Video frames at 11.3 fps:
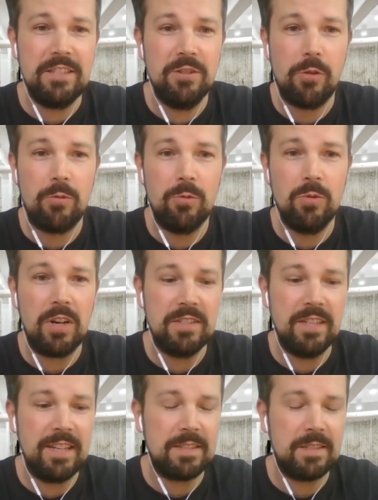you through
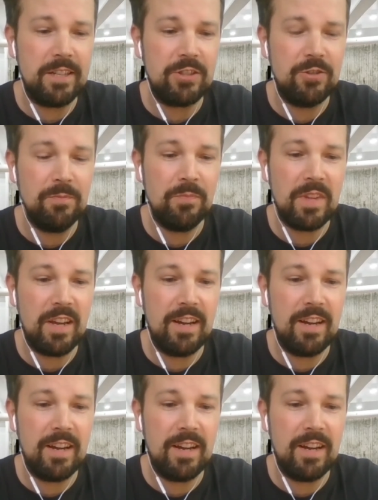the next session,